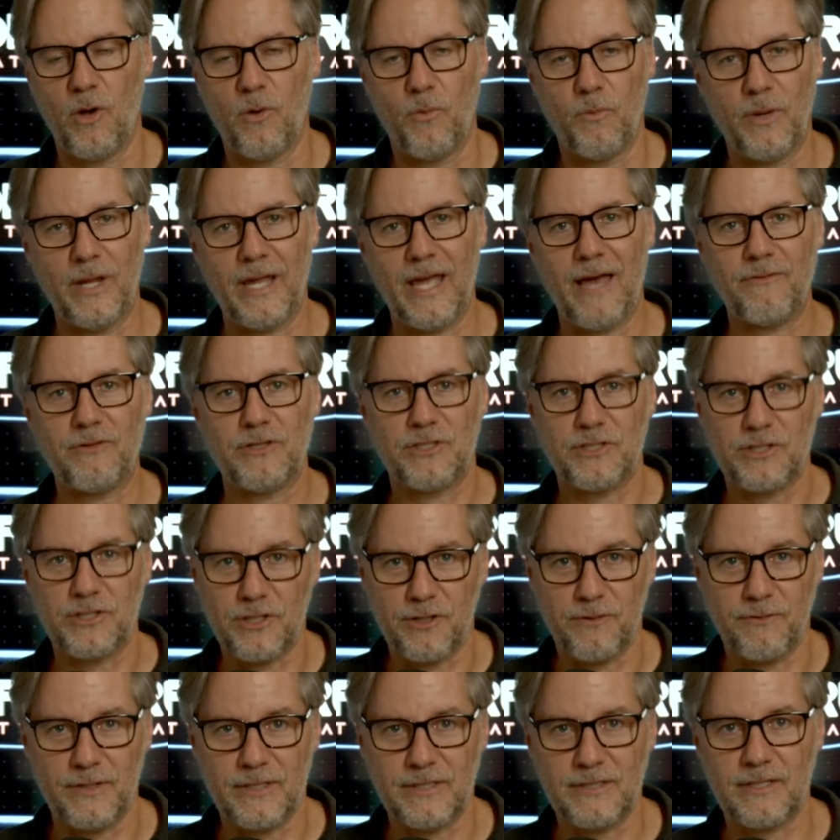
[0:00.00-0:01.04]
We have a
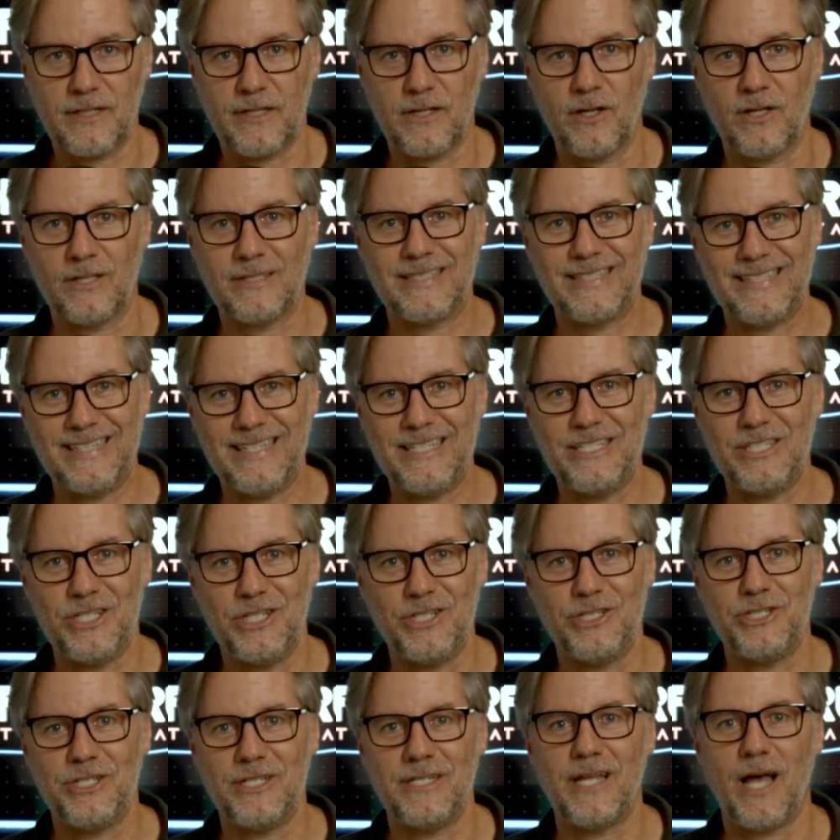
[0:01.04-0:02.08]
service called
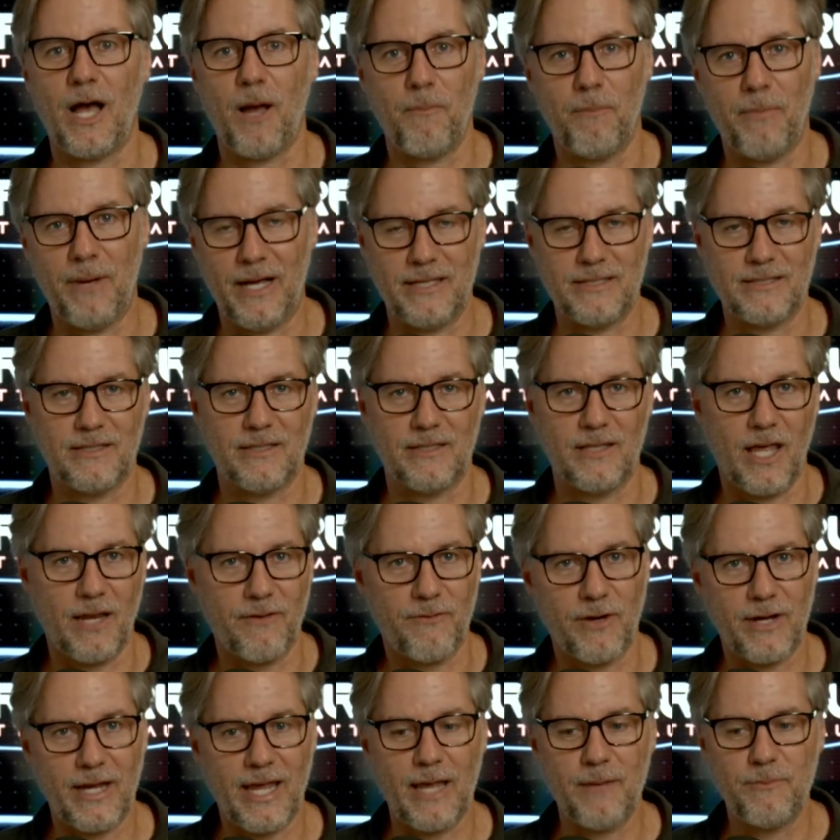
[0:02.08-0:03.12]
ccg.buzz. A lot of
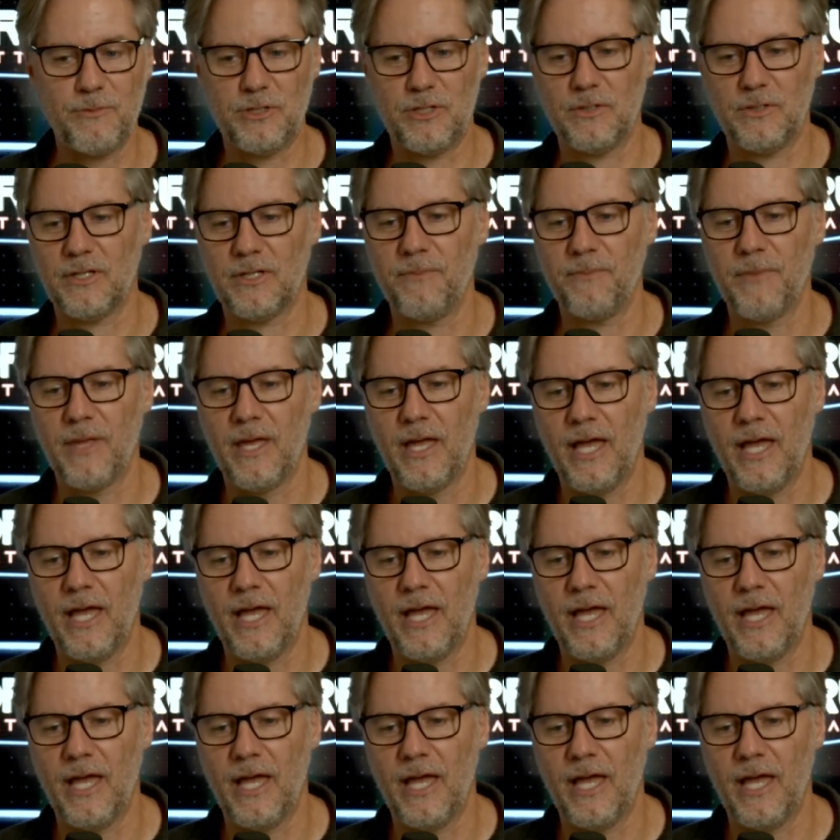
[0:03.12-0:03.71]
our games use it.